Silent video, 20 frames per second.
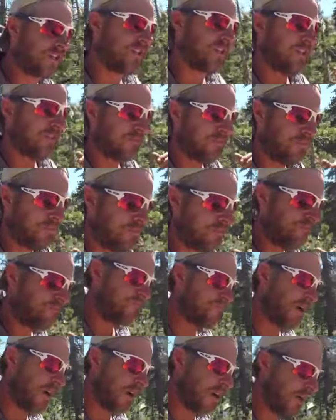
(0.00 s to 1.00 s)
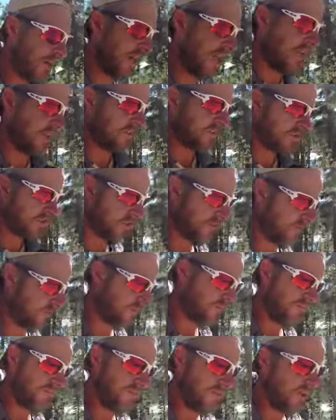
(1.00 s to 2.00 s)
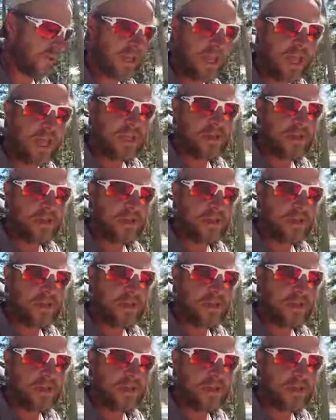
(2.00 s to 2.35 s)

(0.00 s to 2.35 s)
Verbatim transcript: these bear canisters. Hate